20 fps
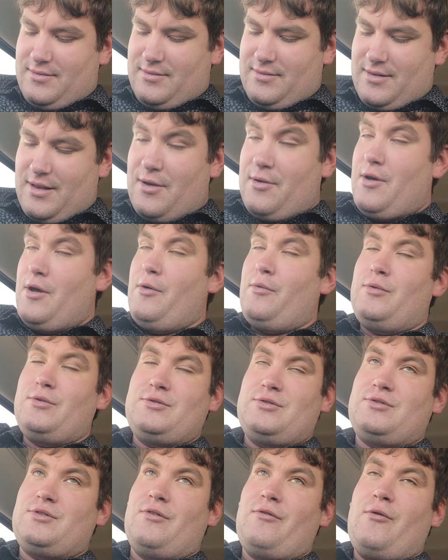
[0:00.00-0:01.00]
it
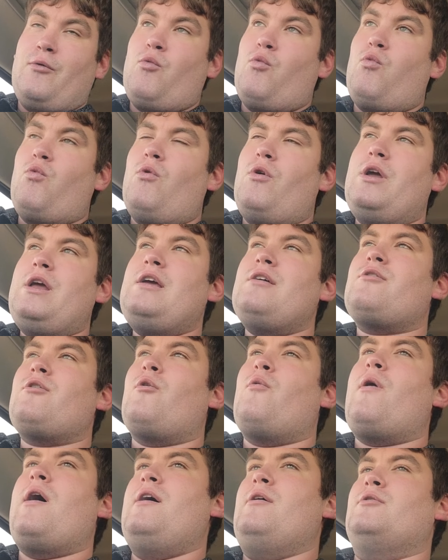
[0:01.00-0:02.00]
was either
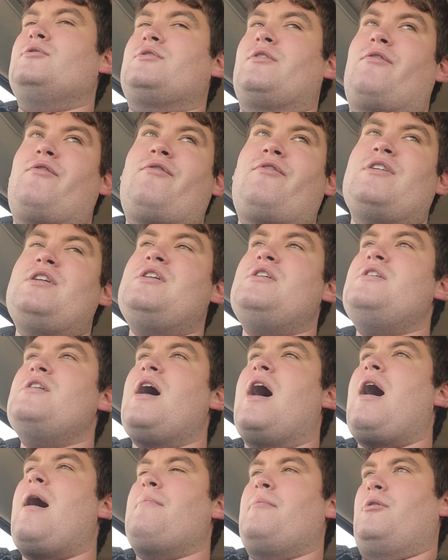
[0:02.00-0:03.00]
way. It was a
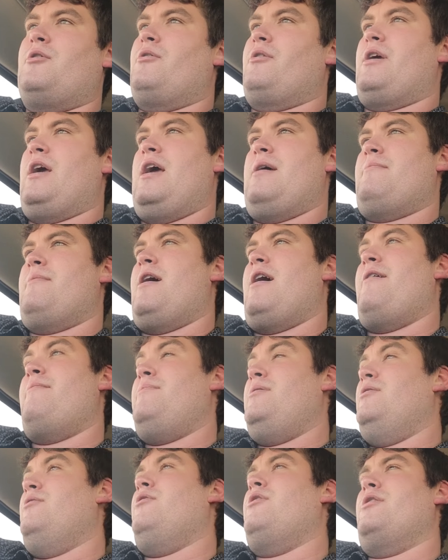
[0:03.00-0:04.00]
phenomenal game. I've
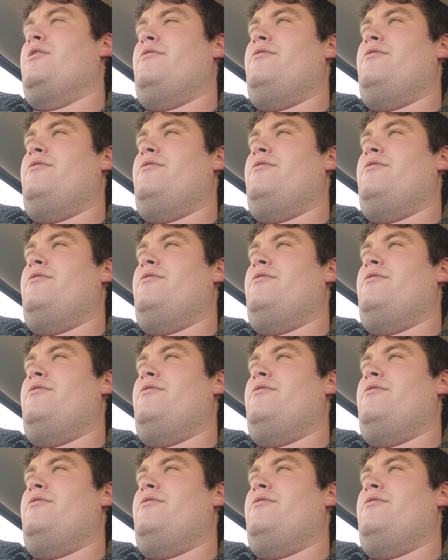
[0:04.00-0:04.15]
been looking